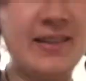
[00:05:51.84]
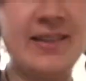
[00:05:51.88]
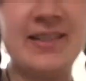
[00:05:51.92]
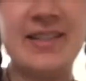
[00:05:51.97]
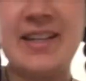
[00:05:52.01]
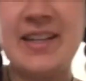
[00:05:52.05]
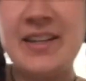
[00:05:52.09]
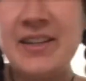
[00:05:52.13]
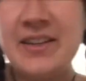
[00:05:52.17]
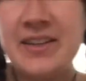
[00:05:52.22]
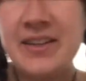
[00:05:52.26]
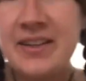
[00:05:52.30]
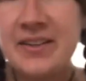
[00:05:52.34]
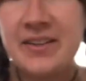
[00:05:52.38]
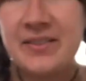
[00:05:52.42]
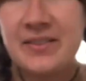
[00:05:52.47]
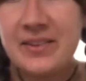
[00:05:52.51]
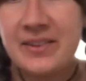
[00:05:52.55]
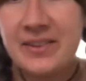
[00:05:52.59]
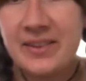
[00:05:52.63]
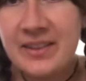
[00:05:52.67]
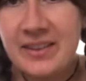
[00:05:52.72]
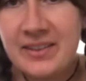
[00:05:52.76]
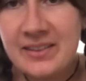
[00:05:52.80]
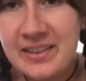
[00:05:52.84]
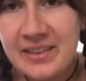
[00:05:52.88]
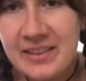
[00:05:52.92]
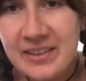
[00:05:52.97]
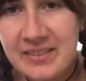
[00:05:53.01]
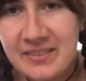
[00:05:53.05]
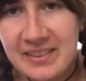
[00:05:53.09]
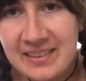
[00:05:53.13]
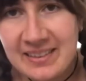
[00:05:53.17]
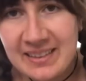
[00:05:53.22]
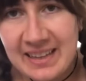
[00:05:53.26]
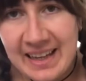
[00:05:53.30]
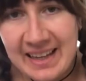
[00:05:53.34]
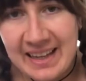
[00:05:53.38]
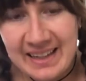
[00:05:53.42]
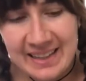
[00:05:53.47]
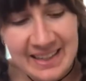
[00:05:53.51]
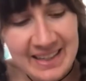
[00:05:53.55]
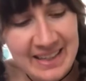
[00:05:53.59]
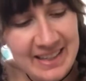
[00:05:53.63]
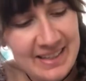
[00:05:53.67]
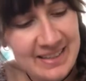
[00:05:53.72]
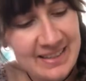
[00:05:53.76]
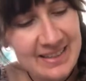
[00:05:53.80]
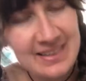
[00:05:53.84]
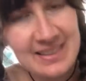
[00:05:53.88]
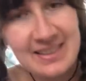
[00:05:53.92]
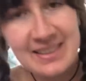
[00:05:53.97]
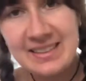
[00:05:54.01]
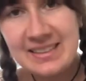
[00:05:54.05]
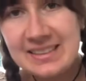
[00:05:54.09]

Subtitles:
So here I've got a whole load of little eggies.